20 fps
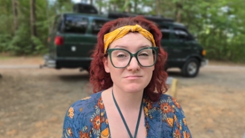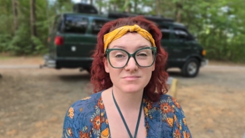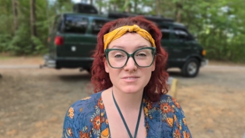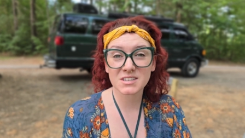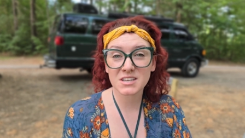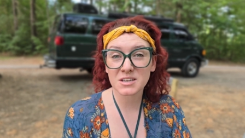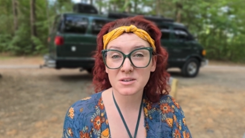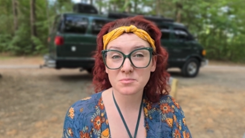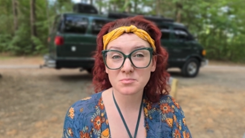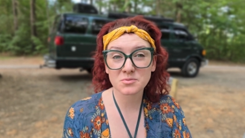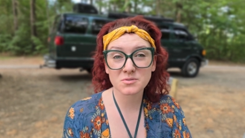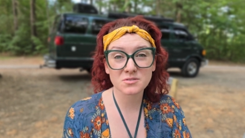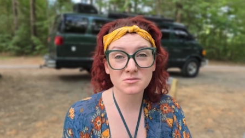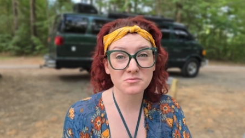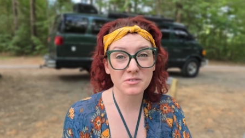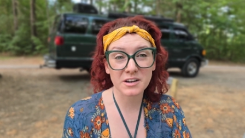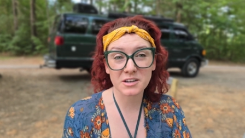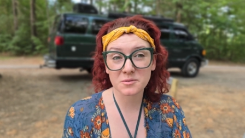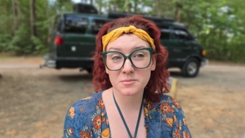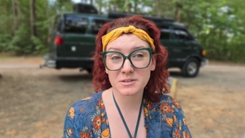tips,
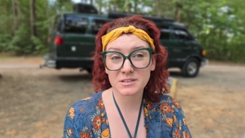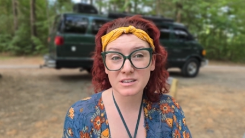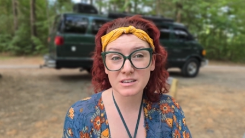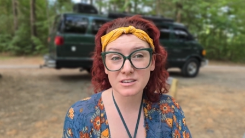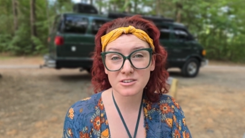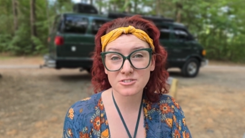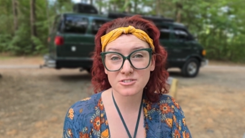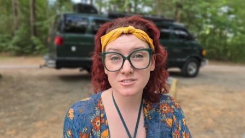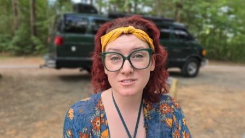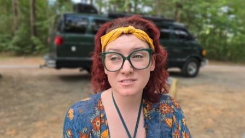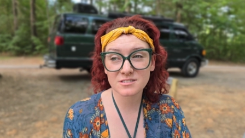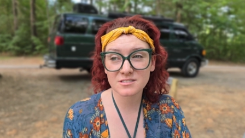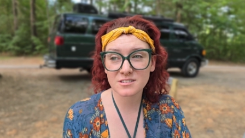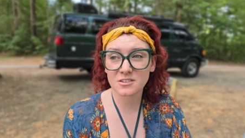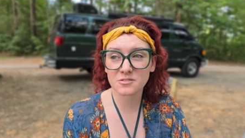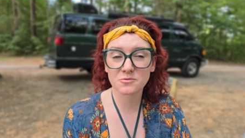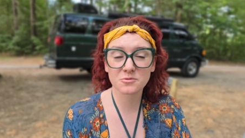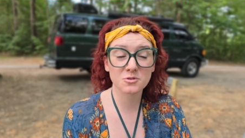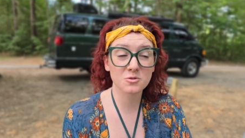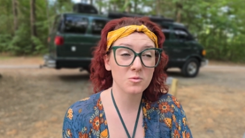recommendations. I
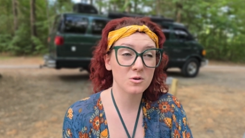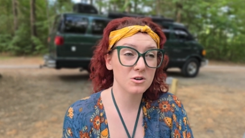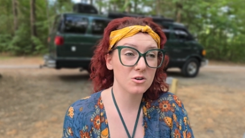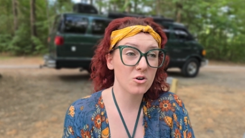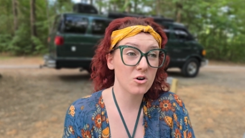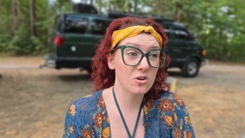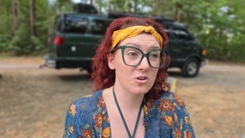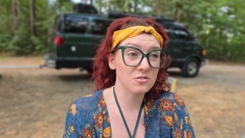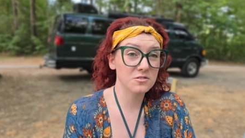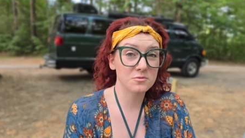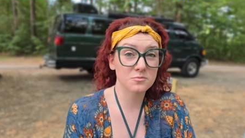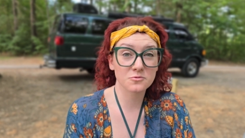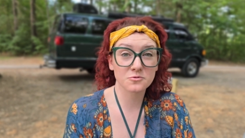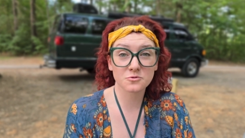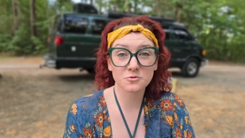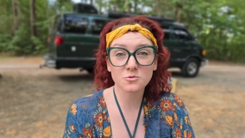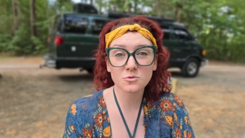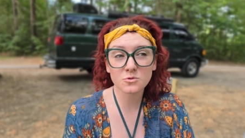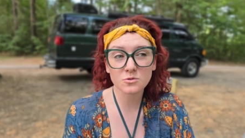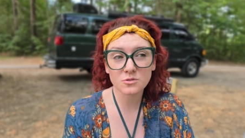don't really want to call them
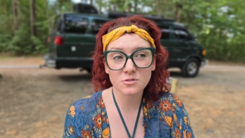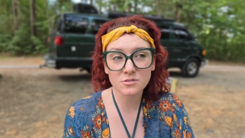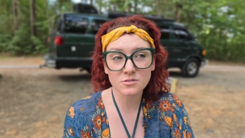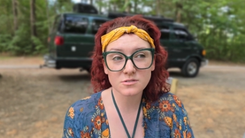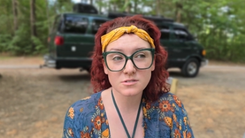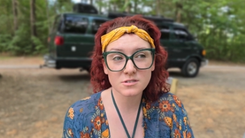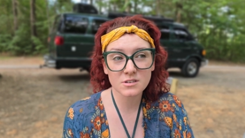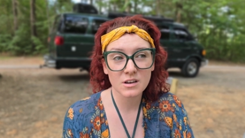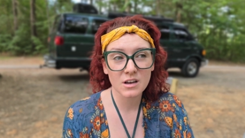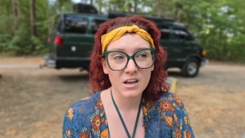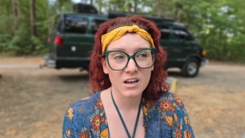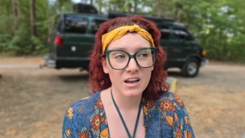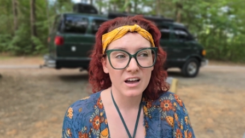rules.